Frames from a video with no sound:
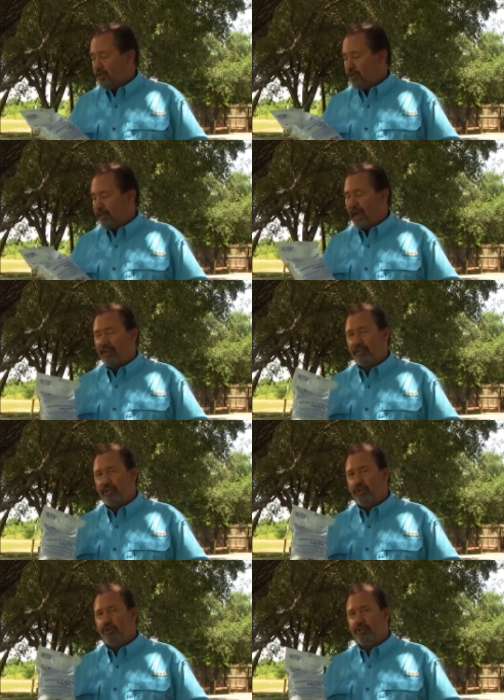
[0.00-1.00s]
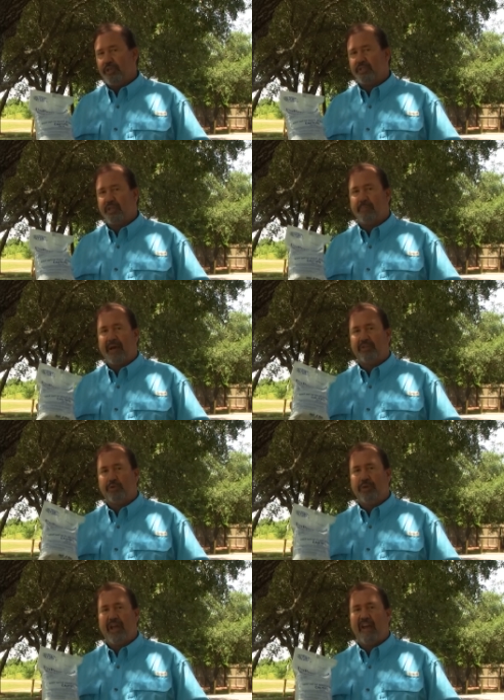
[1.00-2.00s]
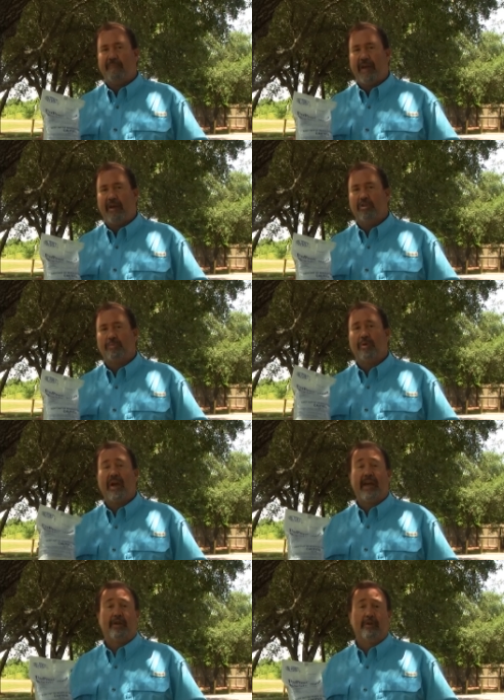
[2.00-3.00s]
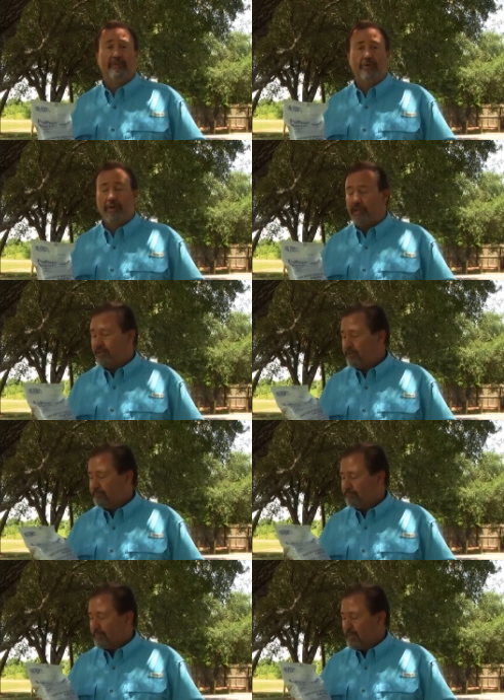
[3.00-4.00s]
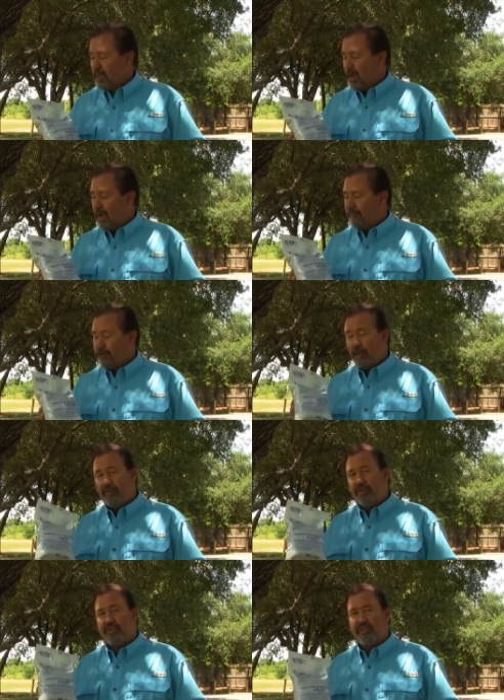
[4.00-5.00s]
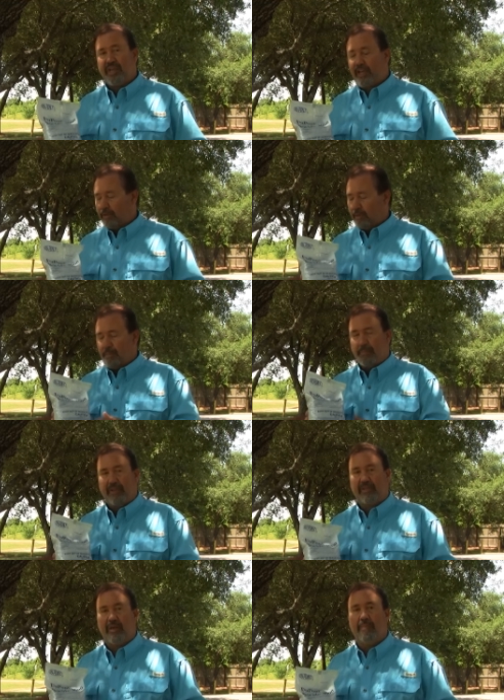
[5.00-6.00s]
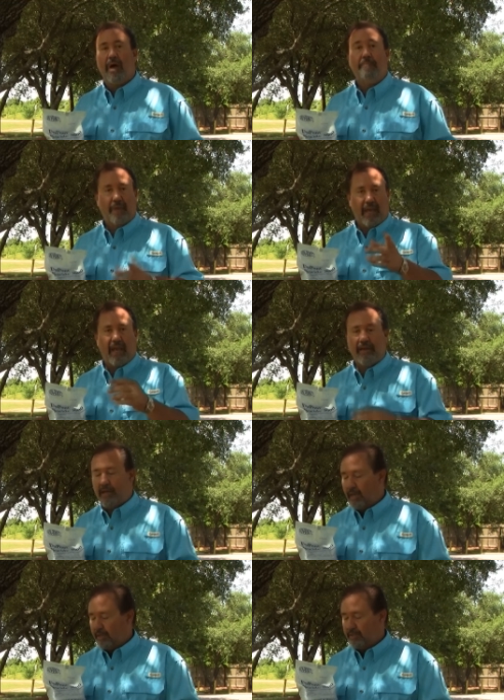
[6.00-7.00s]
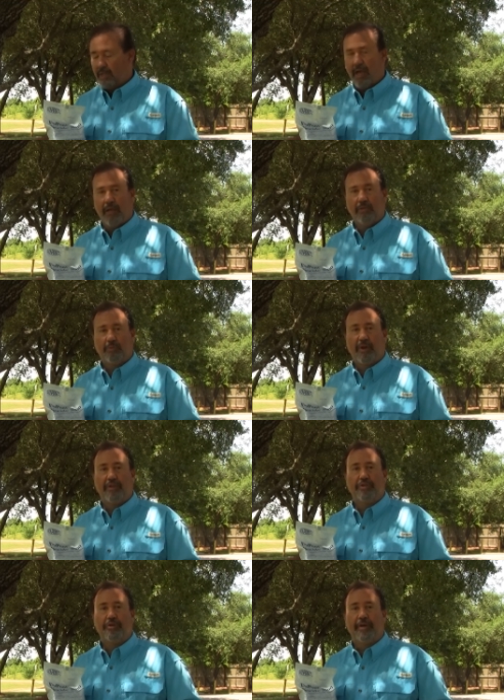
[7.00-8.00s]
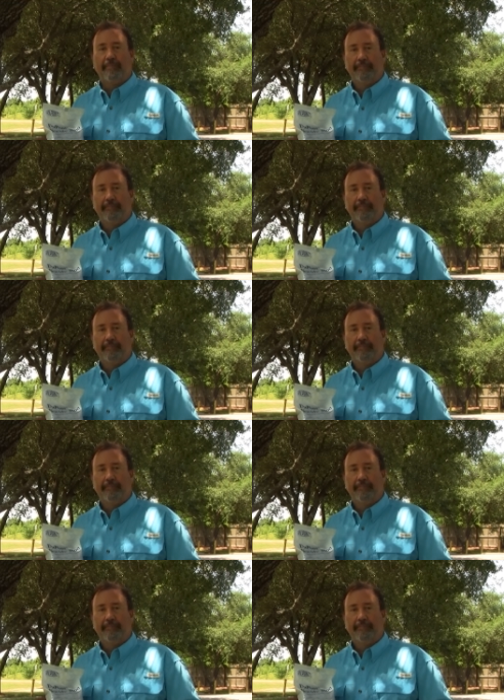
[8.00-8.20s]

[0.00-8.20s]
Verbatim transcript: you could actually use this at about two and a half pounds per acre of trees. Uh, if you give me just a second, let me mix some up and uh, let's uh, spray this tree.